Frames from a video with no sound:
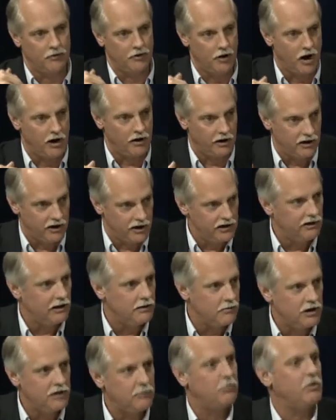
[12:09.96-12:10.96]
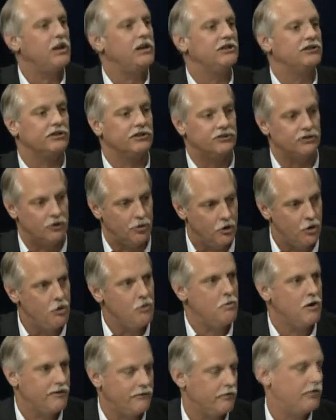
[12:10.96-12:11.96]
on an unlimited basis
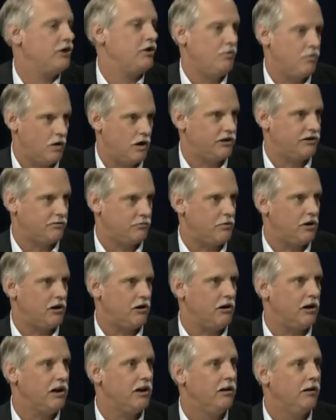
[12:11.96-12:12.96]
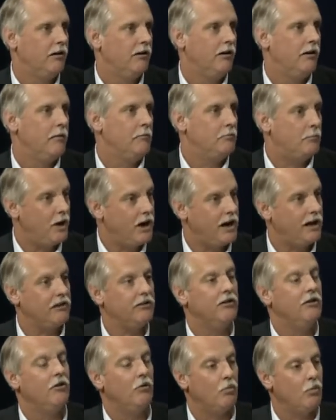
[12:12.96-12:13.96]
whomever you want to marry. But
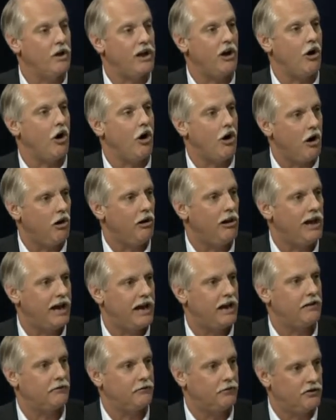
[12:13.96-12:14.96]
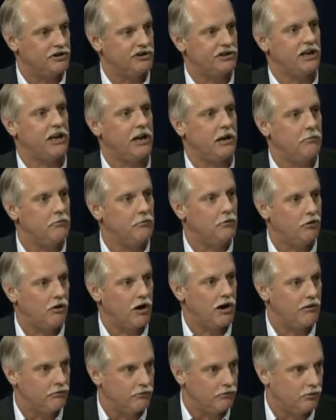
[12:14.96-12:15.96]
we all have the same
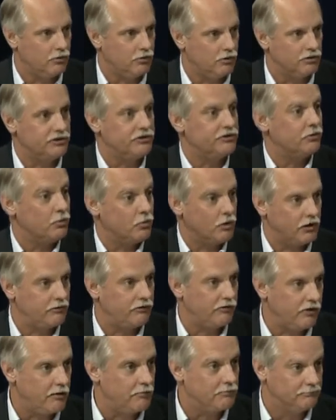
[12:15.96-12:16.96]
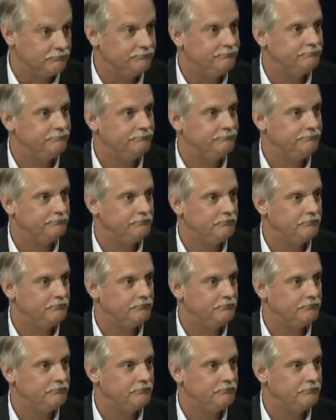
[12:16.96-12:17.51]
ground rules to work from. Mm-hmm.